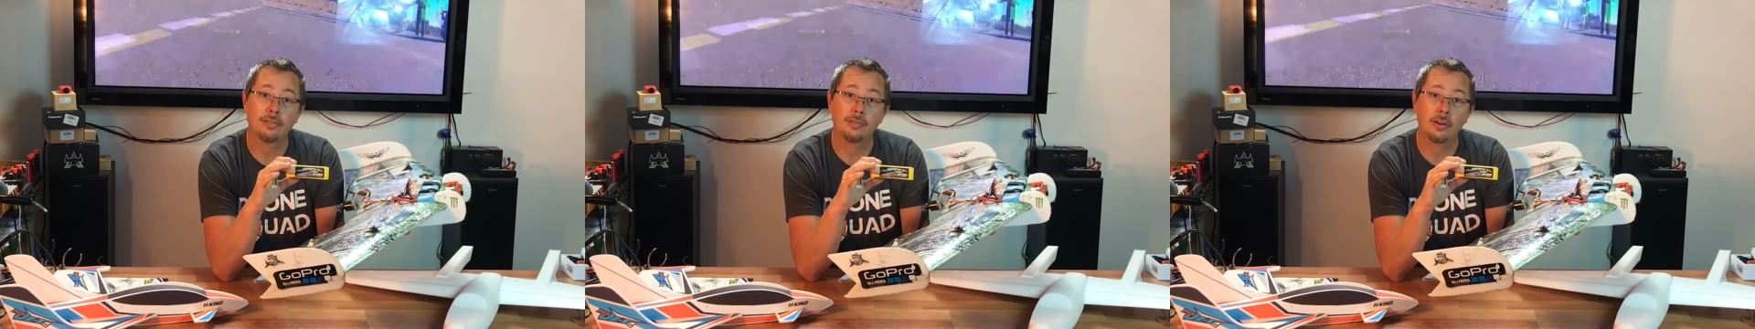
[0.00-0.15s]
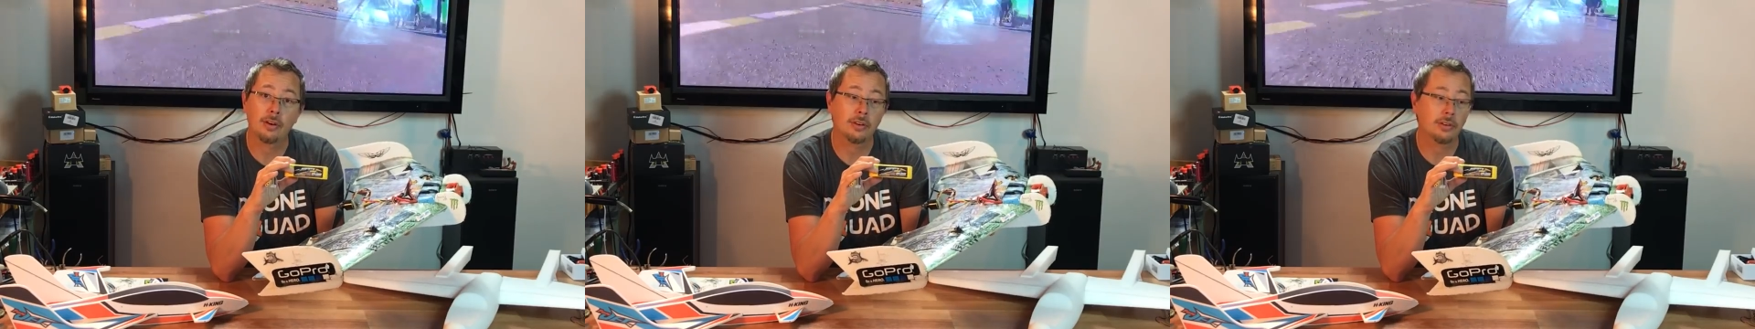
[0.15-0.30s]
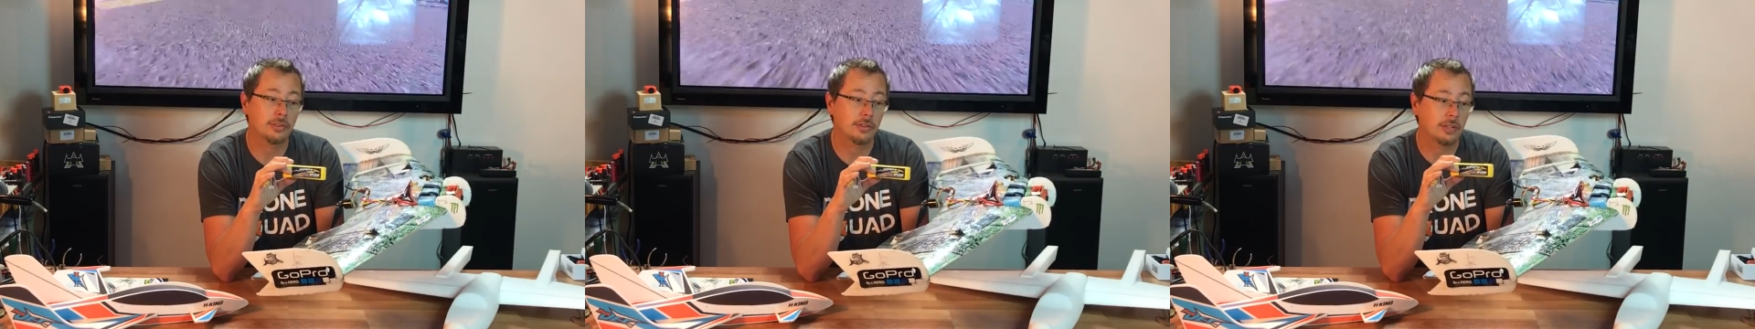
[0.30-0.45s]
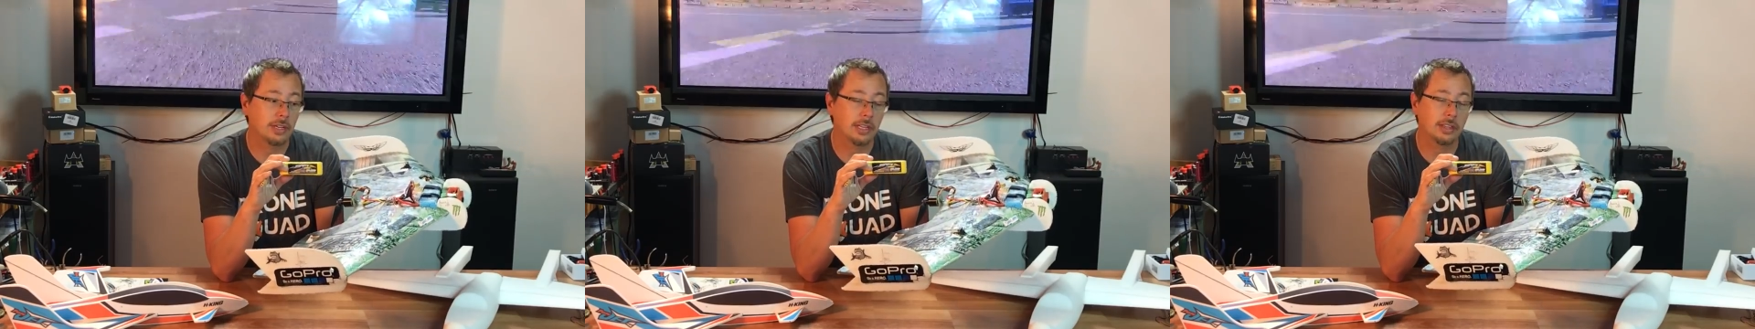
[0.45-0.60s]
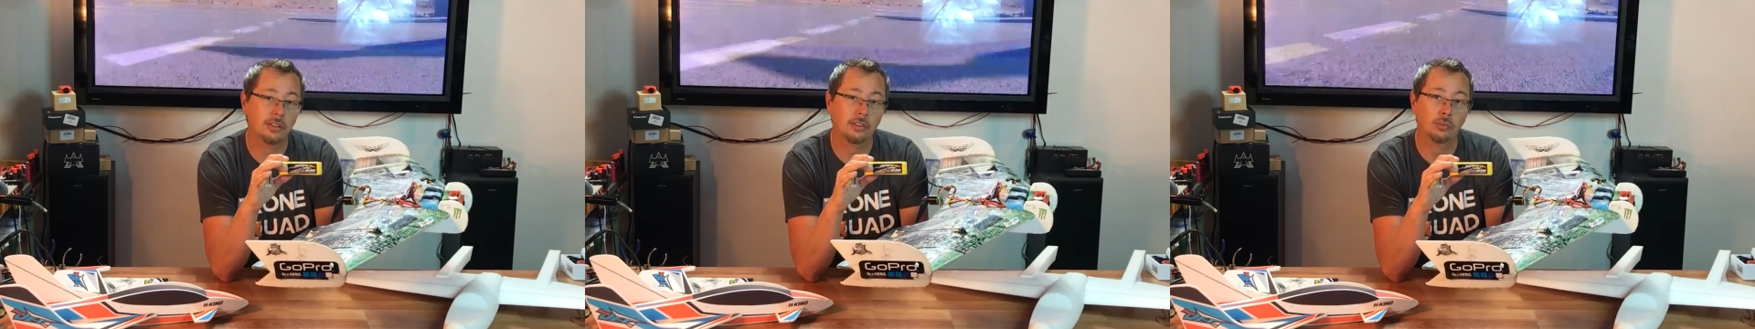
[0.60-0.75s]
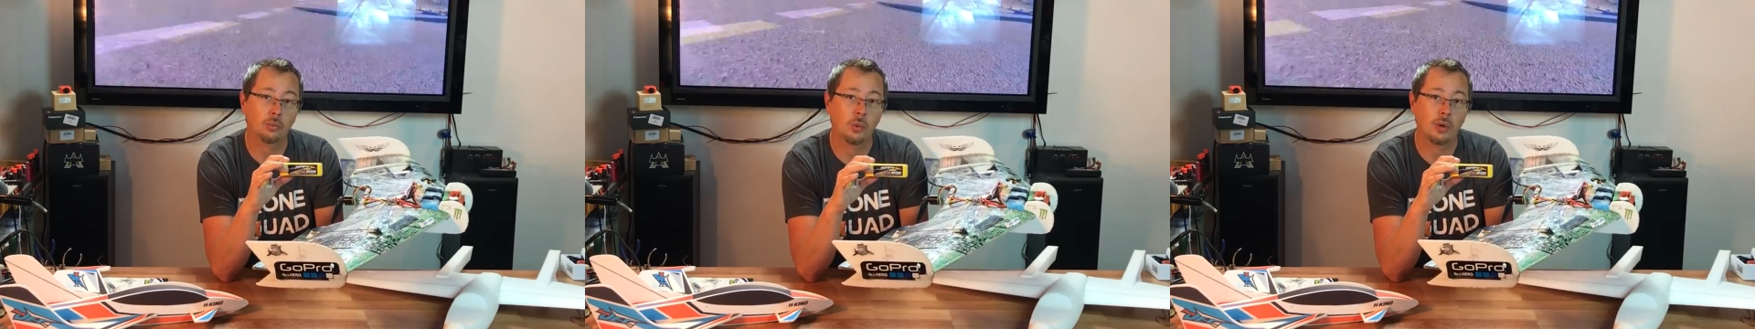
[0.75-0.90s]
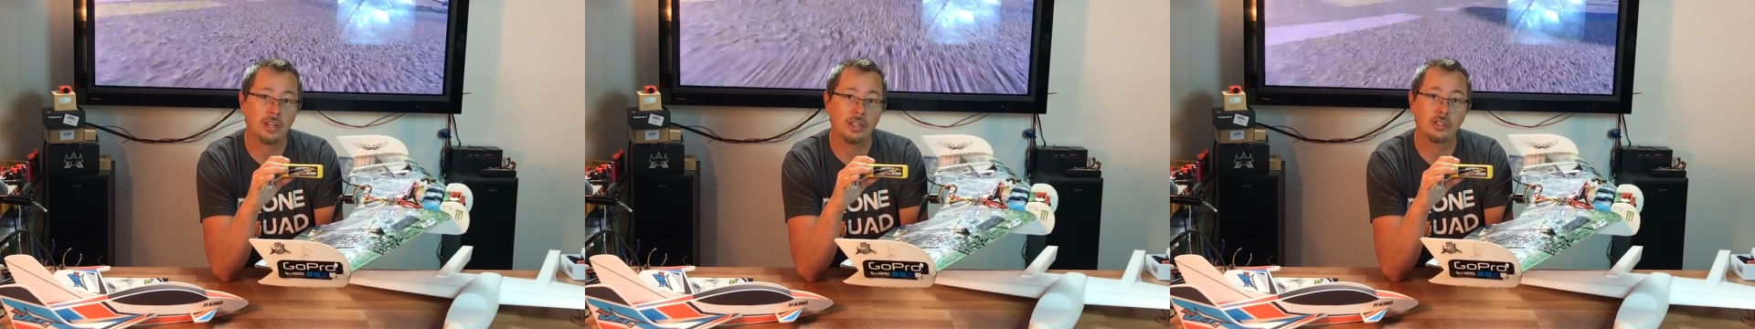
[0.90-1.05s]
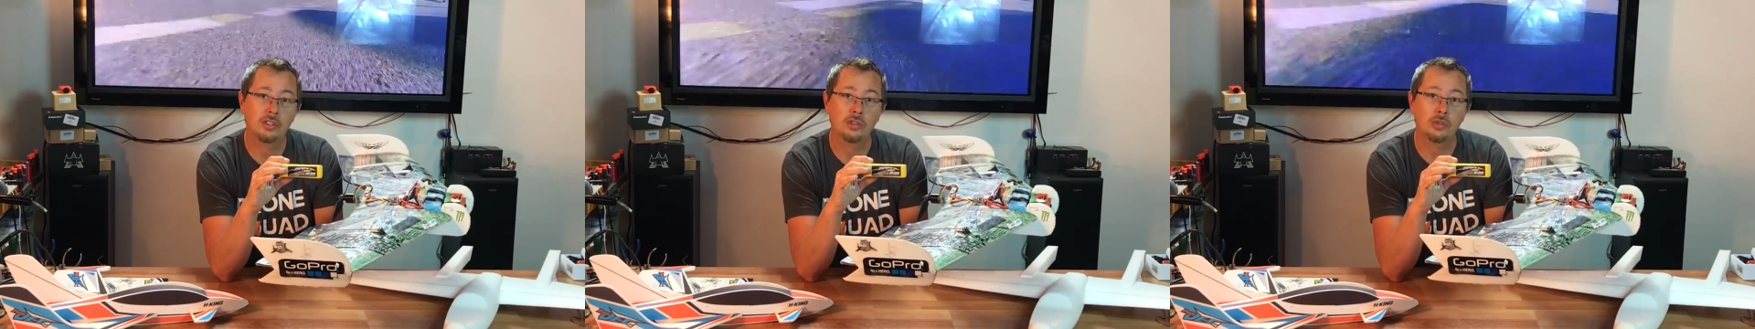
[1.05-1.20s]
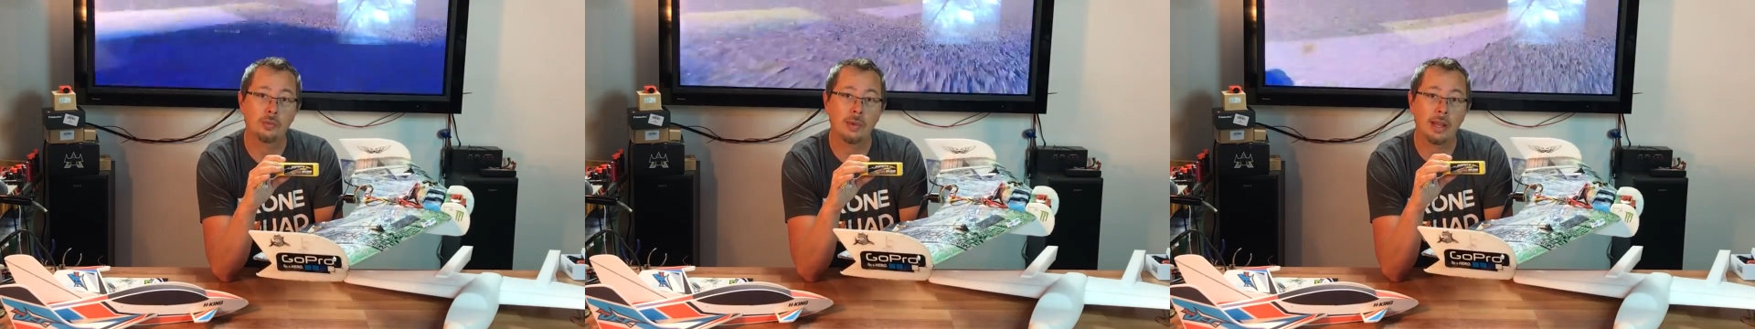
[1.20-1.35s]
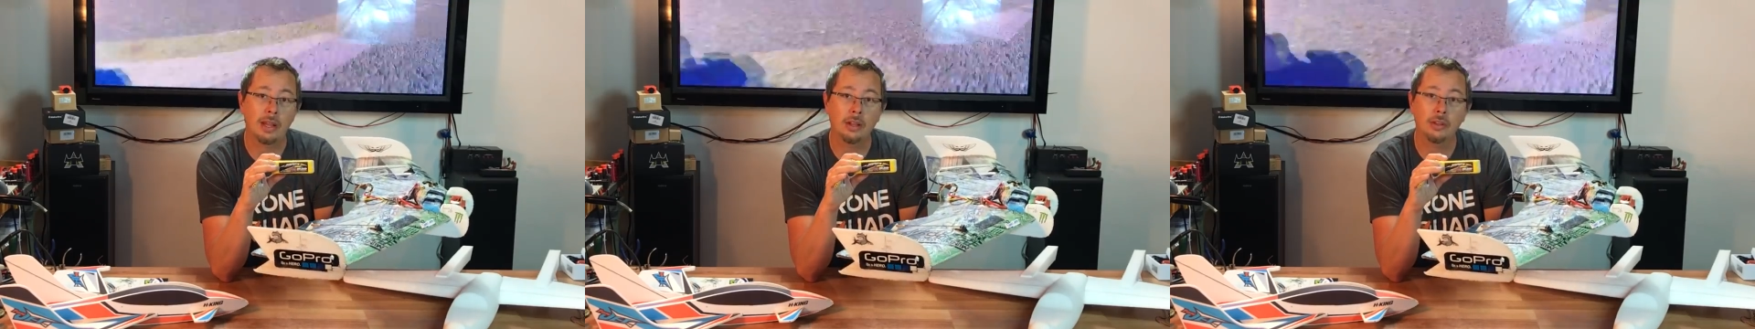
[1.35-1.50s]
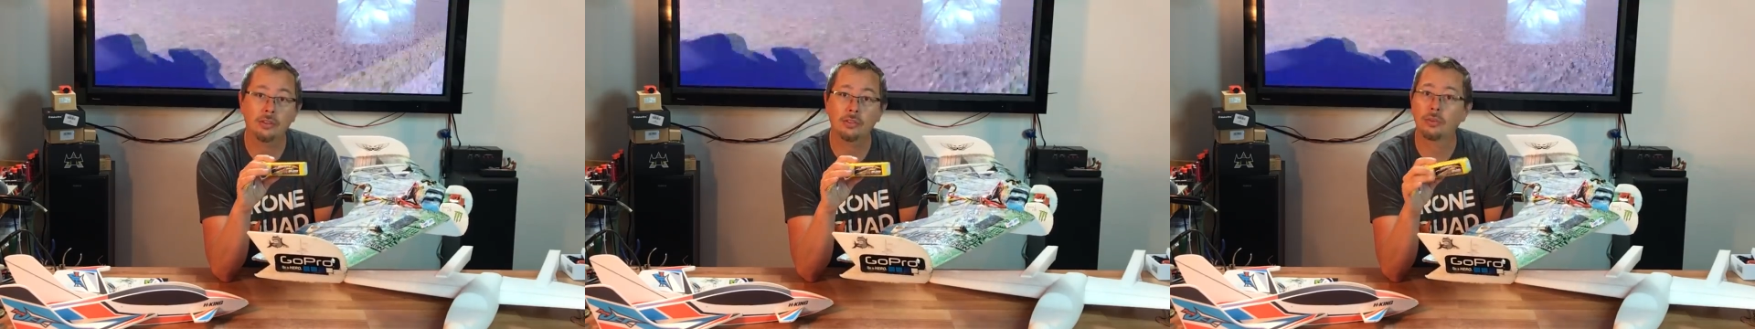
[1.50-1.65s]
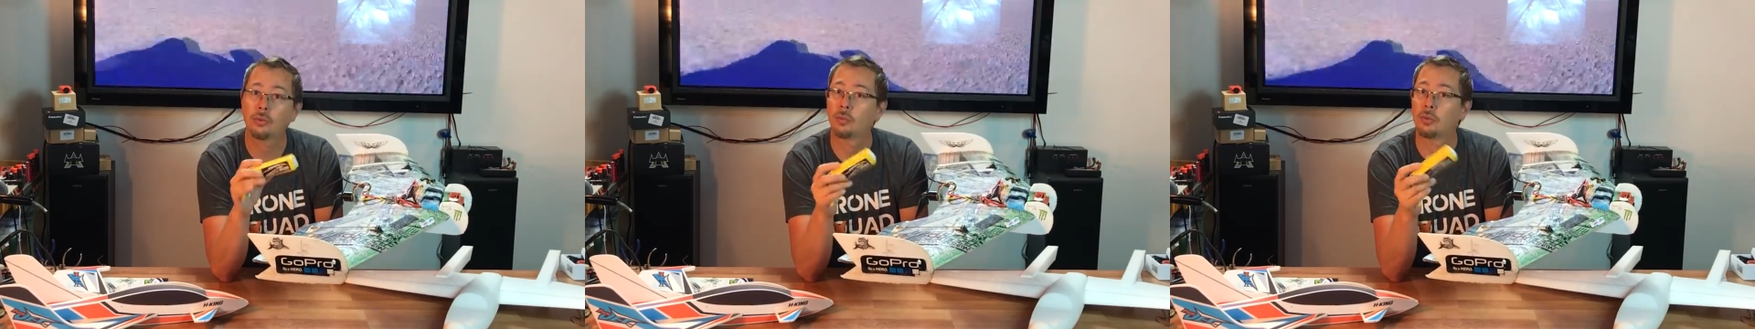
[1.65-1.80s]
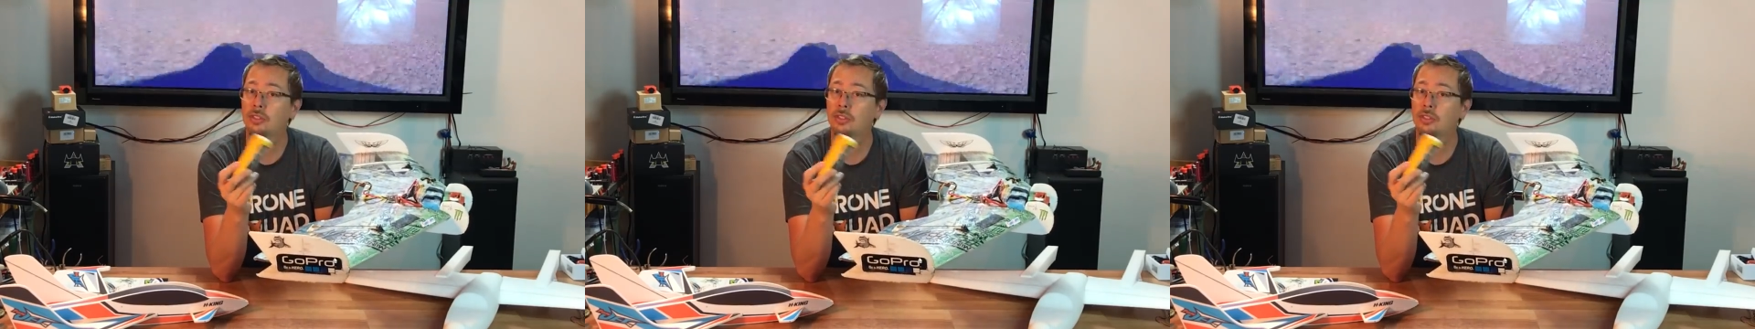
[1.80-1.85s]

front to get this wing to balance,